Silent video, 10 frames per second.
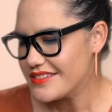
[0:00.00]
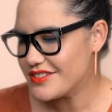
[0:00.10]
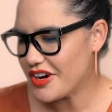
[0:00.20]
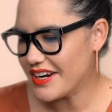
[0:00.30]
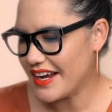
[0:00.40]

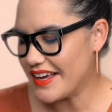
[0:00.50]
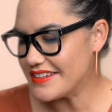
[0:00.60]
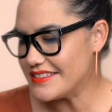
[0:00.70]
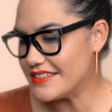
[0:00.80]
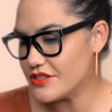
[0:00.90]
Sorry,
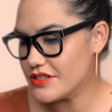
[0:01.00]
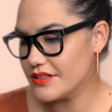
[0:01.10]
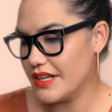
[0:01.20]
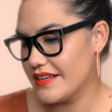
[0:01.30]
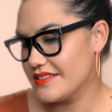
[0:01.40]
hun, ditch the
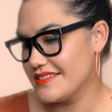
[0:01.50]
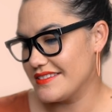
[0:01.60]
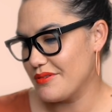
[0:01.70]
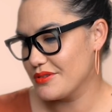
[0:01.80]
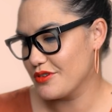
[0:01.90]
glasses.
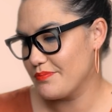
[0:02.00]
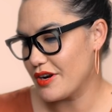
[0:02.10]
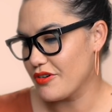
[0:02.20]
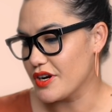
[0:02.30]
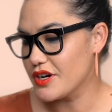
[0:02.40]
They would look
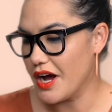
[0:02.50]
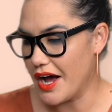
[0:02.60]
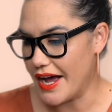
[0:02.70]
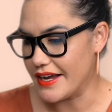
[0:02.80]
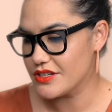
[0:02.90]
better on a
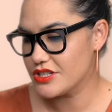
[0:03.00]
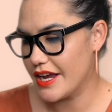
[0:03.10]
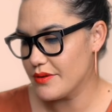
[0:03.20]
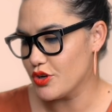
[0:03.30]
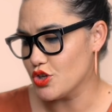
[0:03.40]
guy.
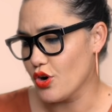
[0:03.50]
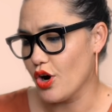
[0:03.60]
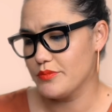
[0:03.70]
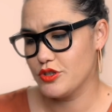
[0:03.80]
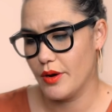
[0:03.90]
Shame on your
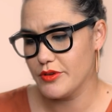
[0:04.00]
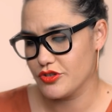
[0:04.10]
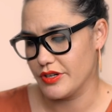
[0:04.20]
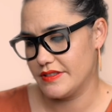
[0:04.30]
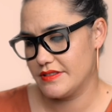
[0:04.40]

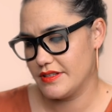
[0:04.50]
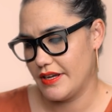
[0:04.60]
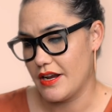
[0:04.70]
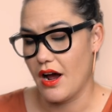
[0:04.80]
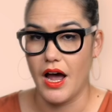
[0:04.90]
optometrist.
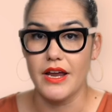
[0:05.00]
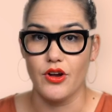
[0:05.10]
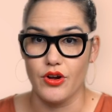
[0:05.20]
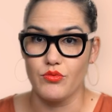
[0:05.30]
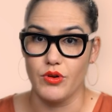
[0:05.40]
And I
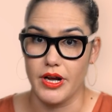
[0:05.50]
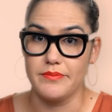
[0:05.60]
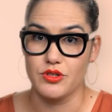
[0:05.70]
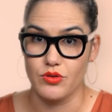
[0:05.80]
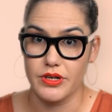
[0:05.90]
know what I'm
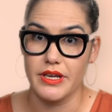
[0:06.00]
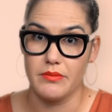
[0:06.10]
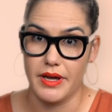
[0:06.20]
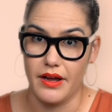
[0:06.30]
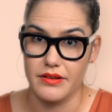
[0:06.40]
talking
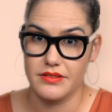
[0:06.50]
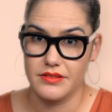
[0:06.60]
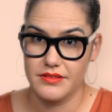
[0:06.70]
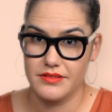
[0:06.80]
about.